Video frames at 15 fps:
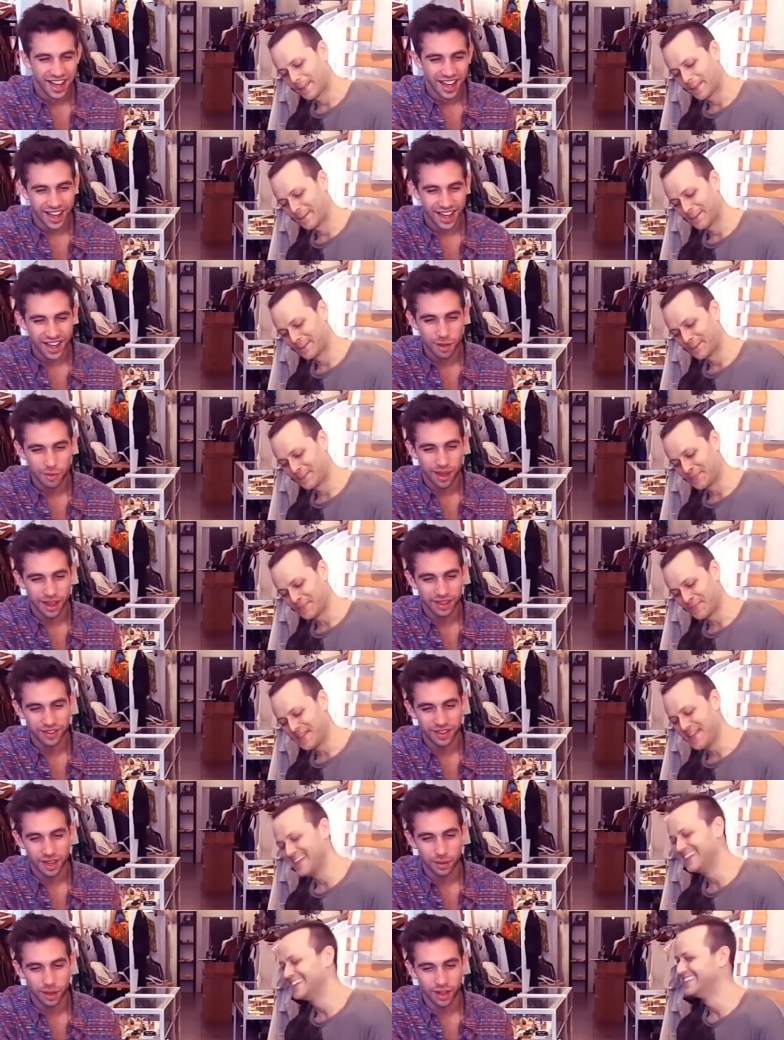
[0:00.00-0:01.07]
Speaker 1: um, I
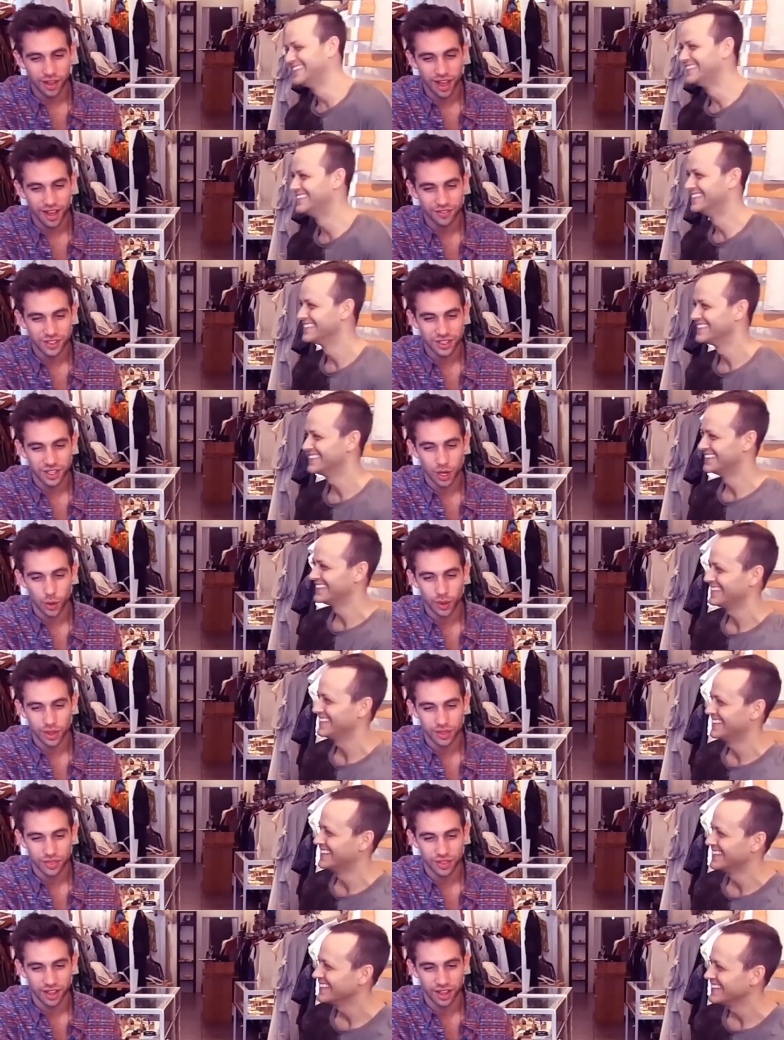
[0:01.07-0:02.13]
think I'll have to go
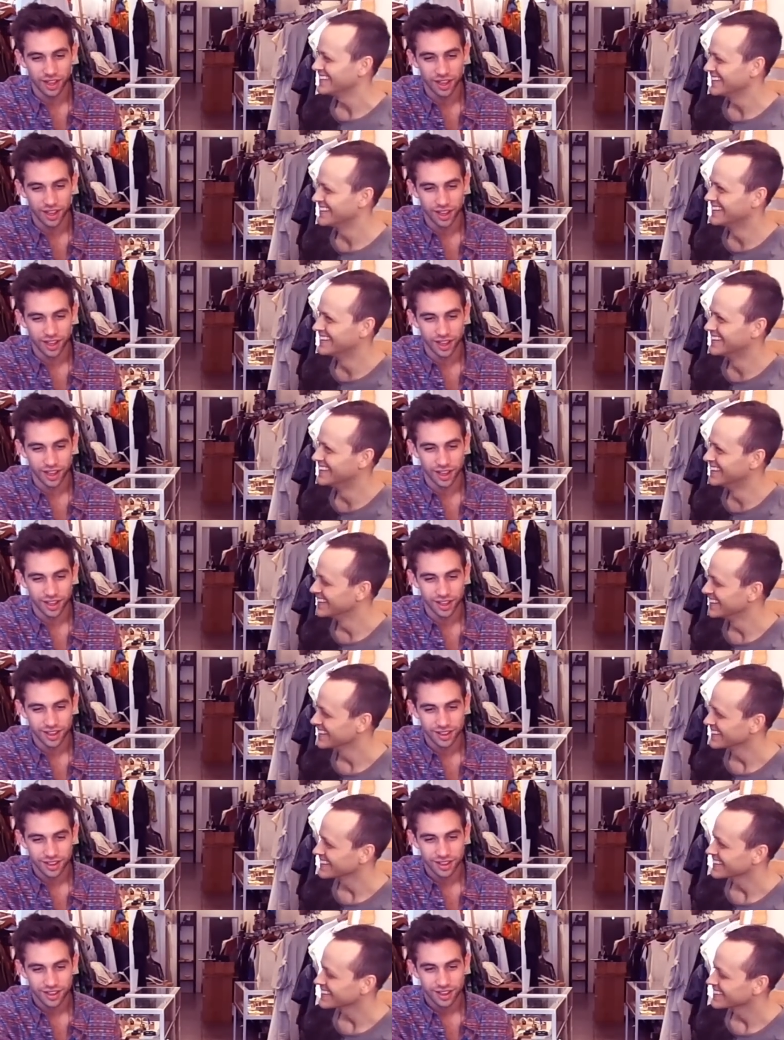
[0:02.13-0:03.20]
with uh,
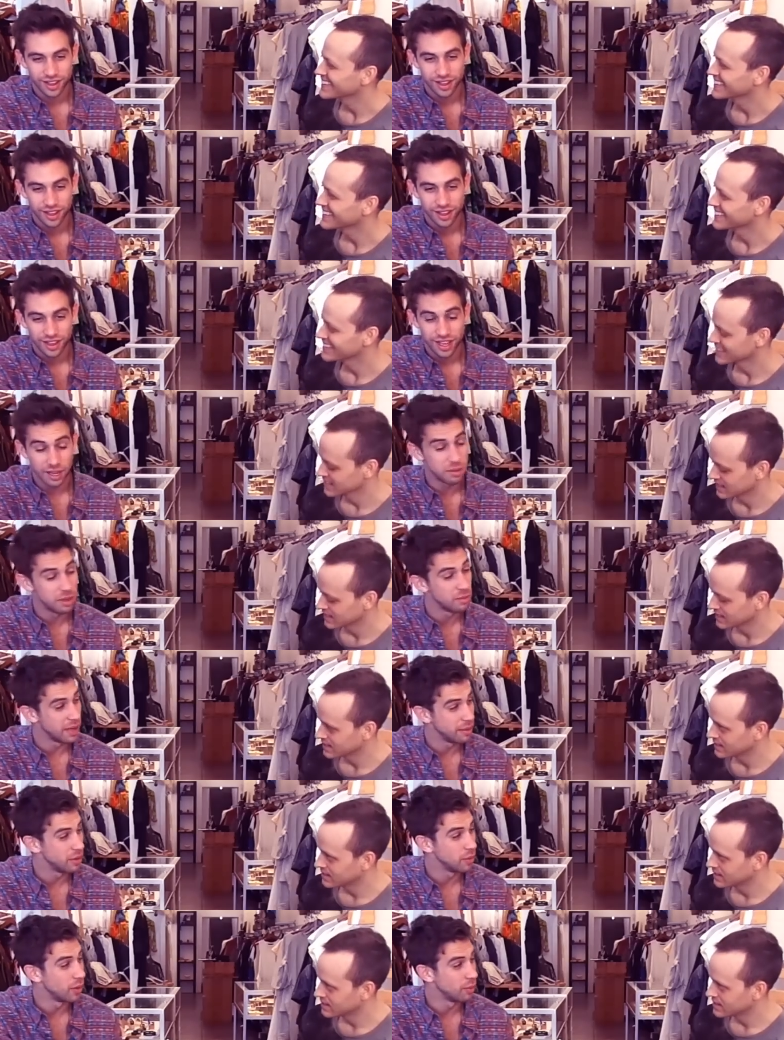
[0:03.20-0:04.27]
"Hit Me,
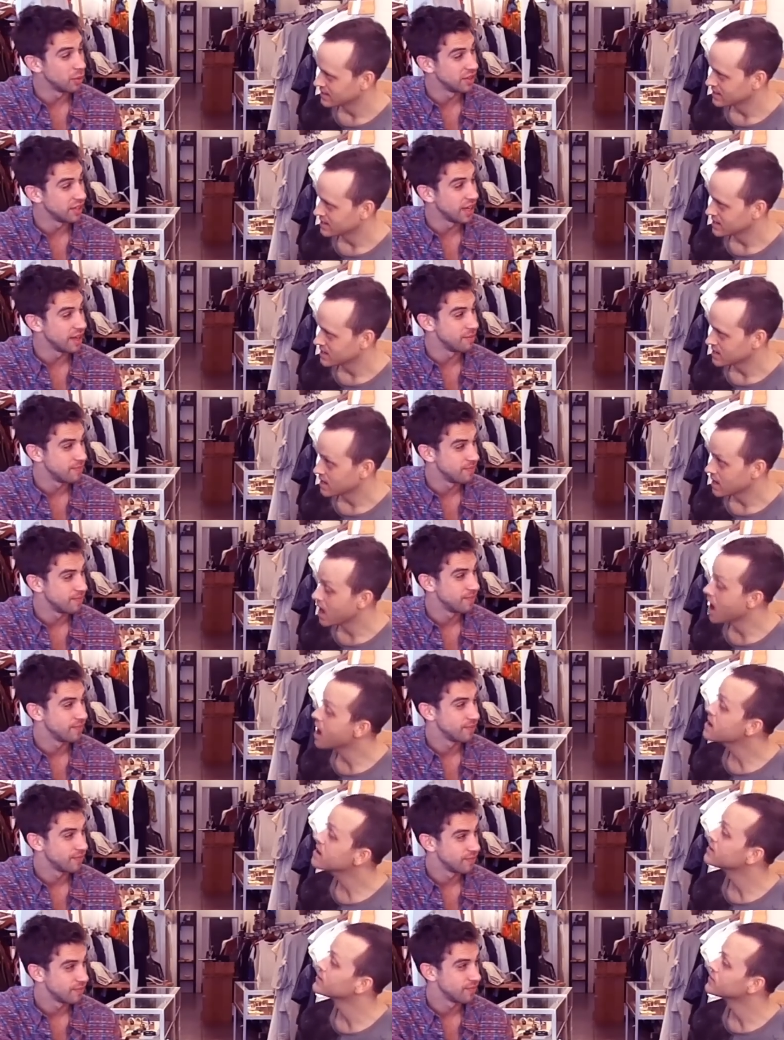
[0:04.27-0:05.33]
Baby, One More Time."
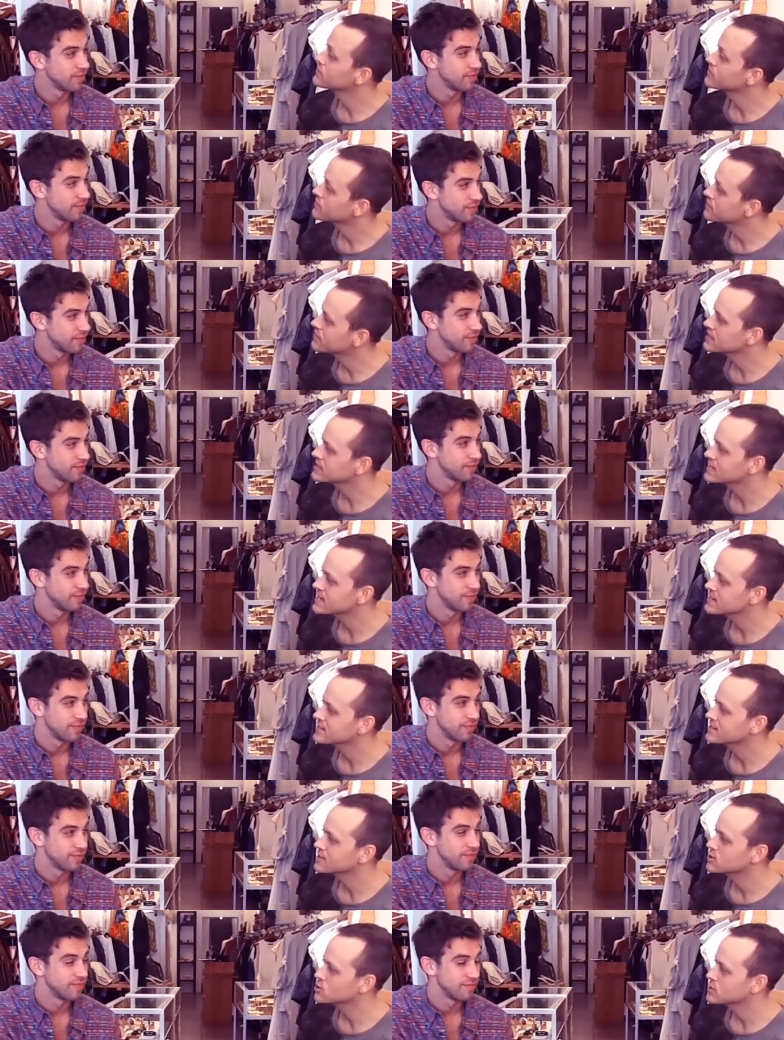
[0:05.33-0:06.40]
Speaker 2: Oh,
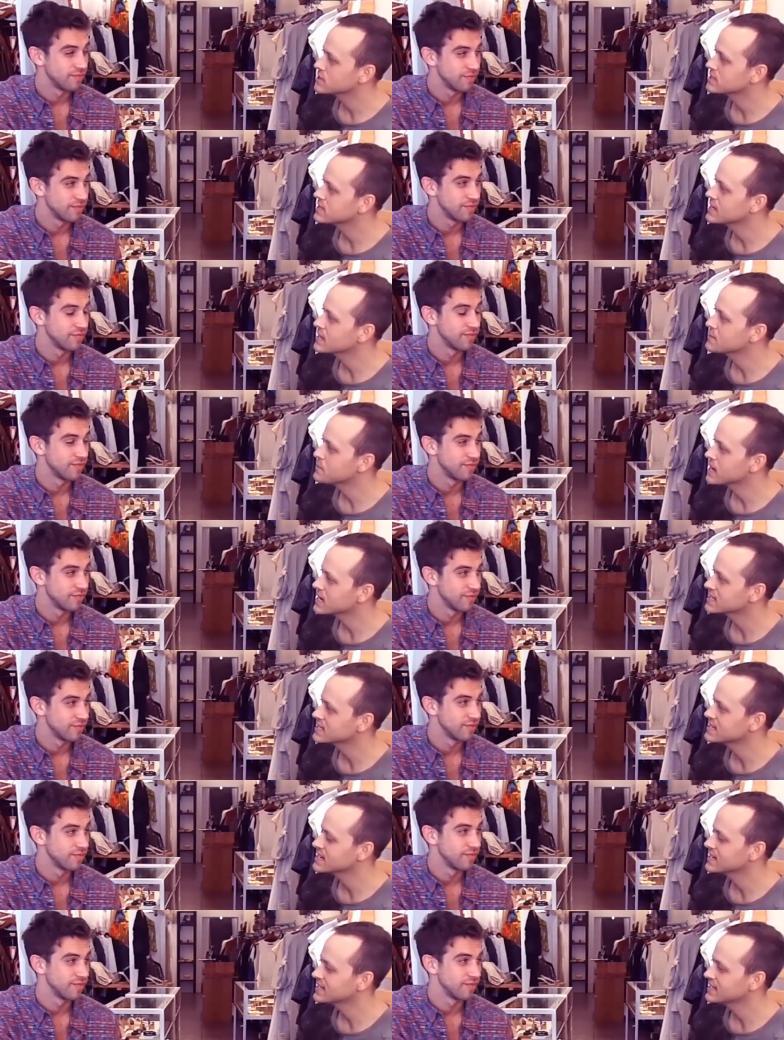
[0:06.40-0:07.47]
fantastic choice. Take it back
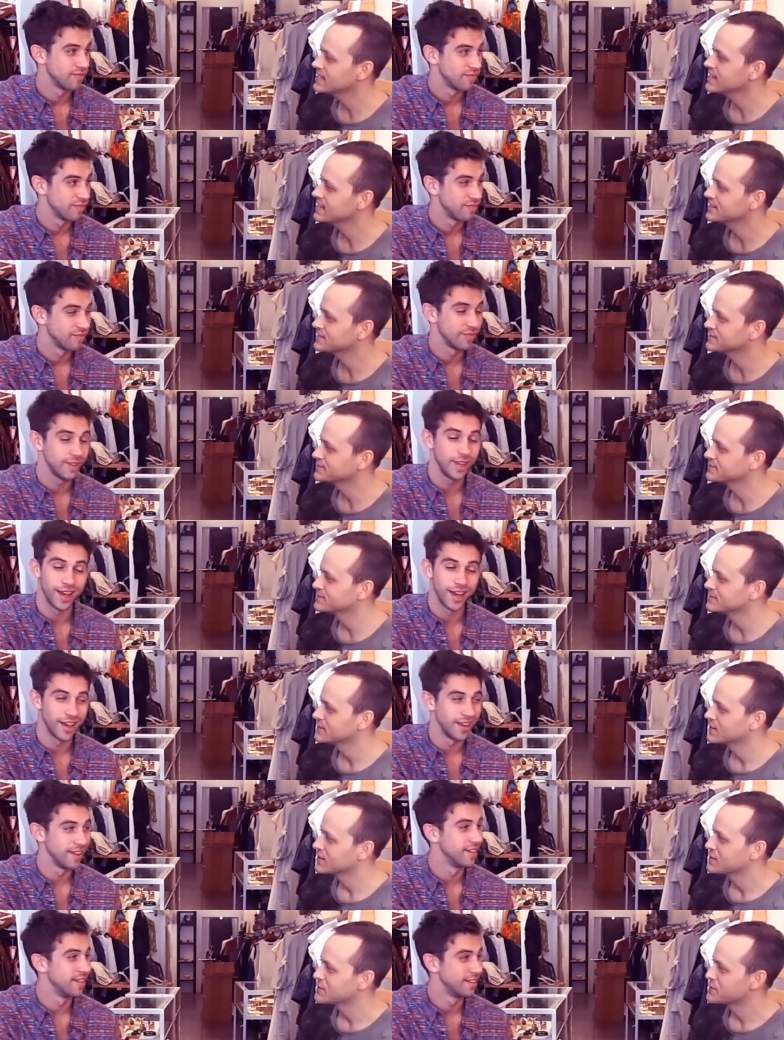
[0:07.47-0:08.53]
to '98. Yeah.
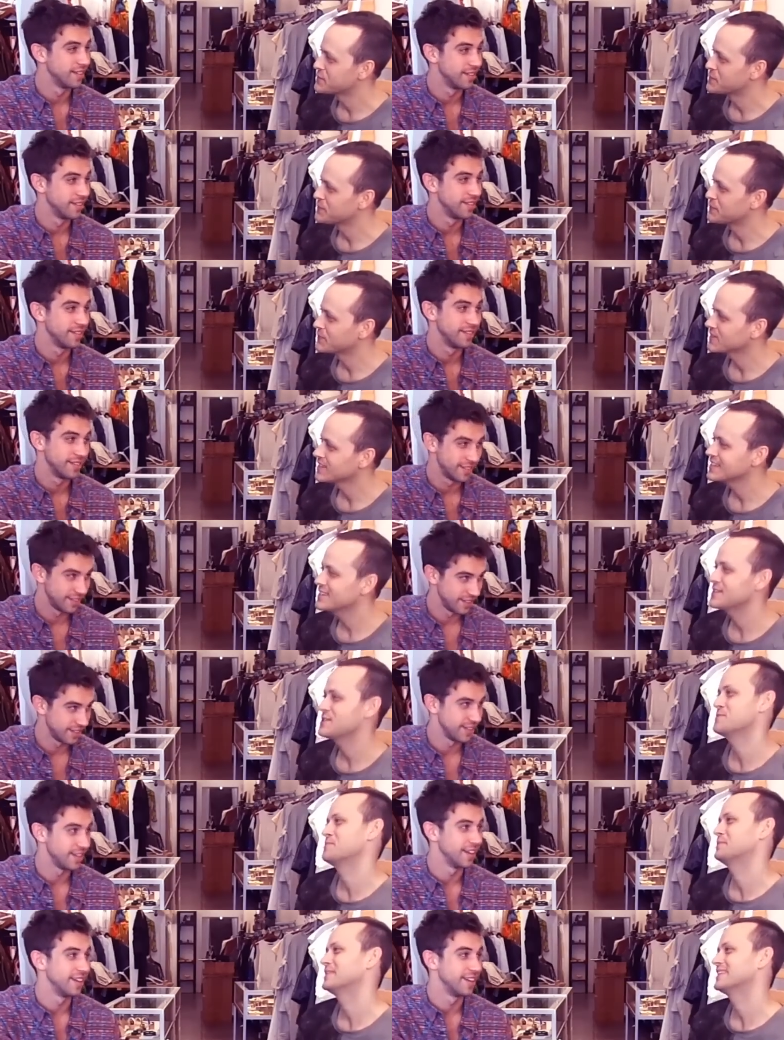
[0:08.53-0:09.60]
Thank you,
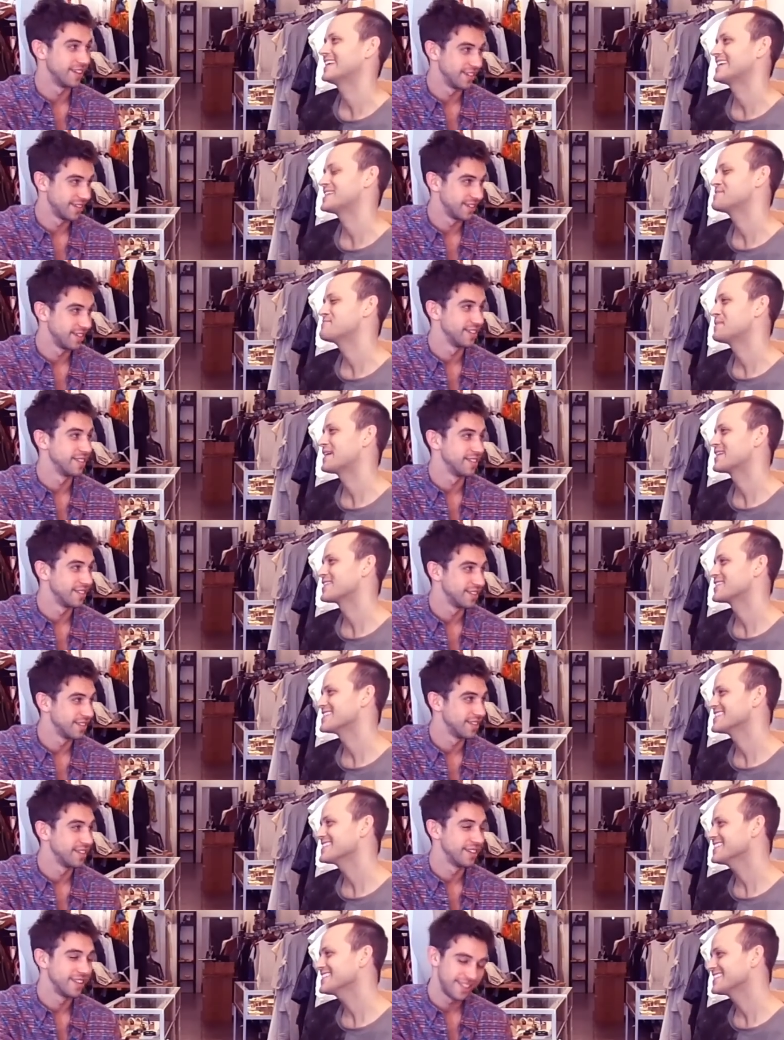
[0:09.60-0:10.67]
Blake
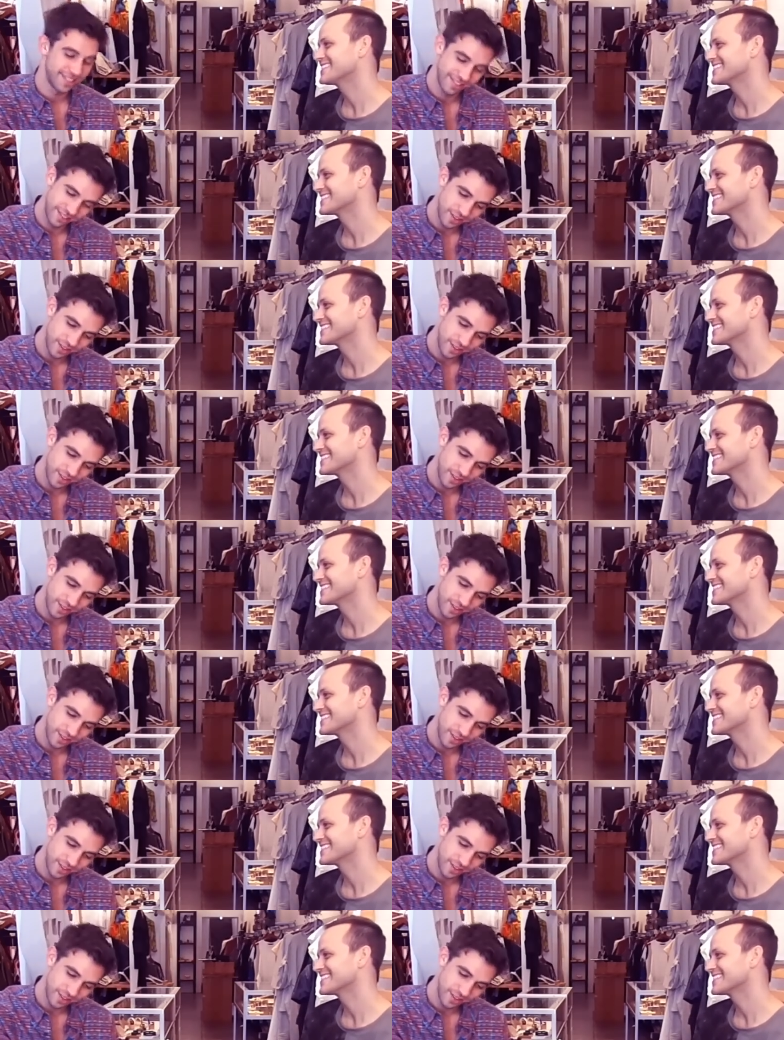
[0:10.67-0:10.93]
Berris.